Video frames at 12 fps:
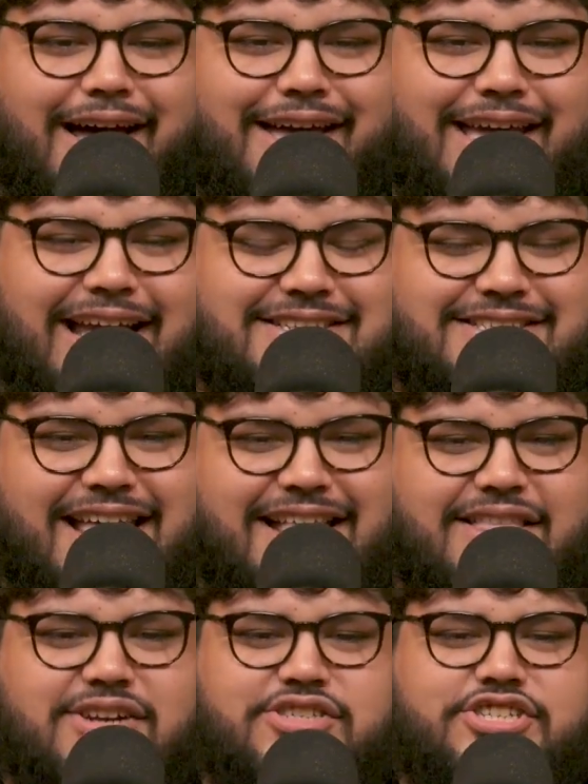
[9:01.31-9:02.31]
is
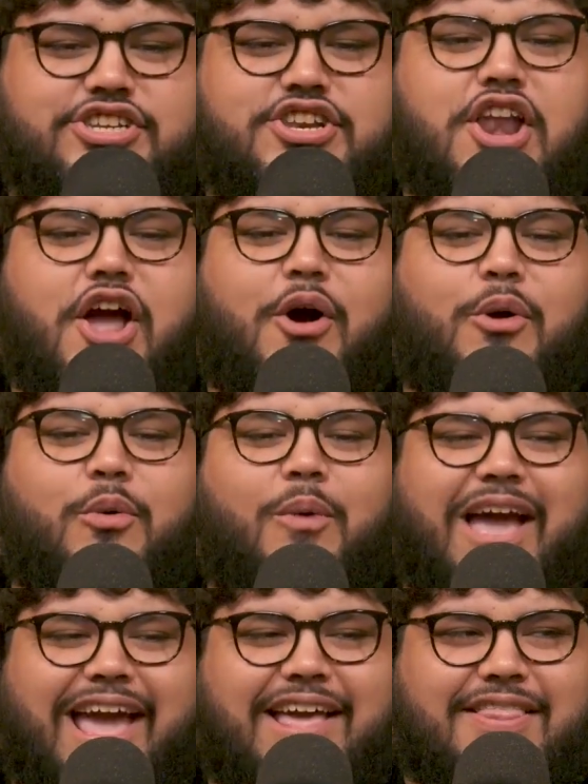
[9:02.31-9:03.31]
that there's no
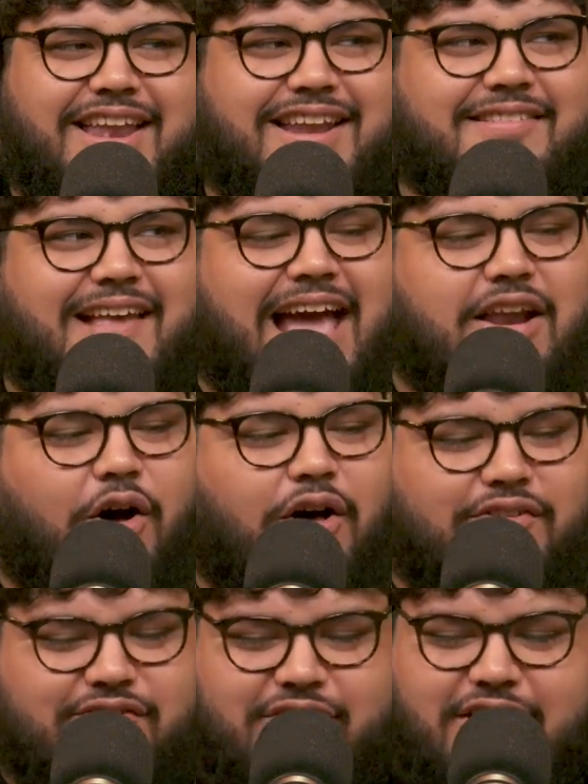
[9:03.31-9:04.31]
way that it's at
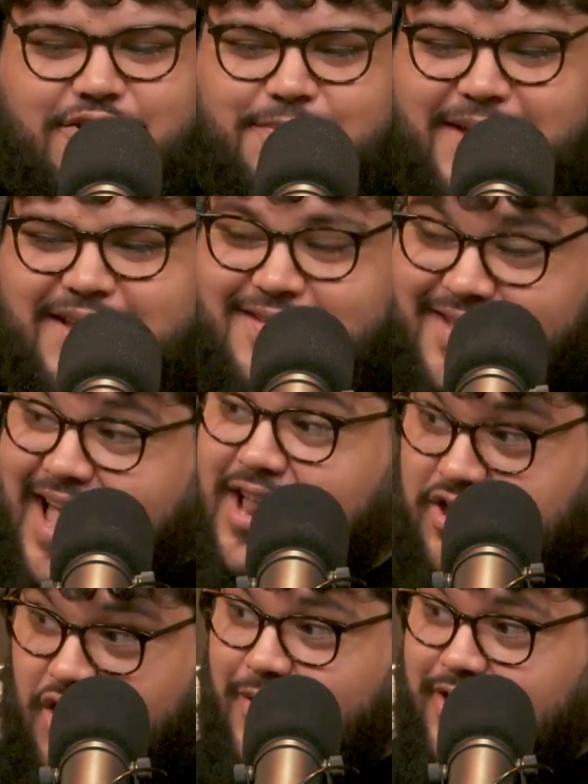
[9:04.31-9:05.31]
all subtle, because
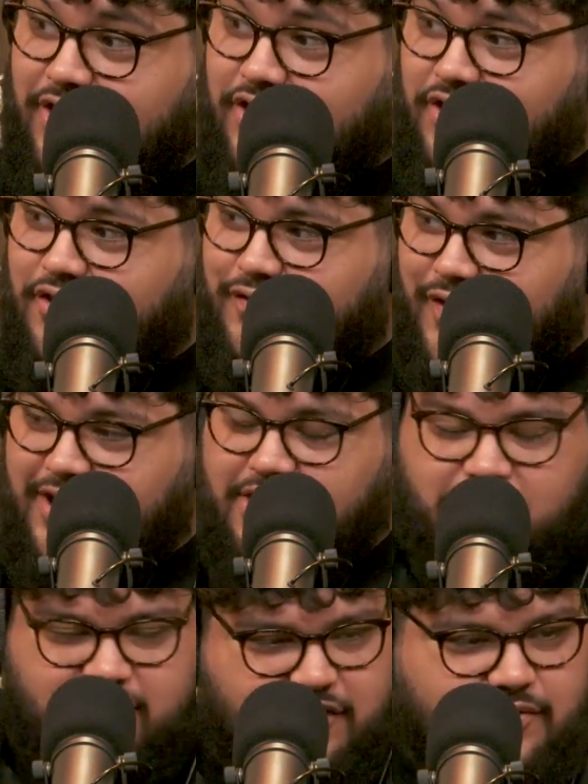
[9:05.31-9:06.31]
again, knowing your girlfriend,
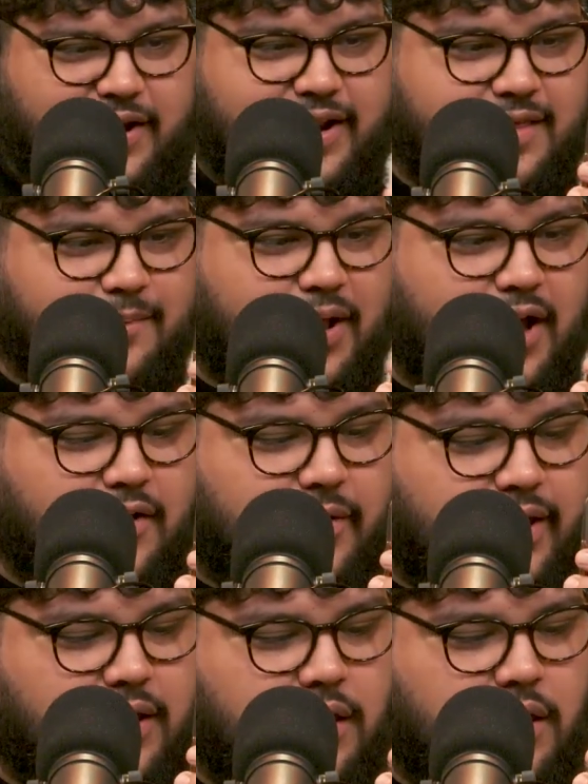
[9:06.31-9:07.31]
she's reading the plot going,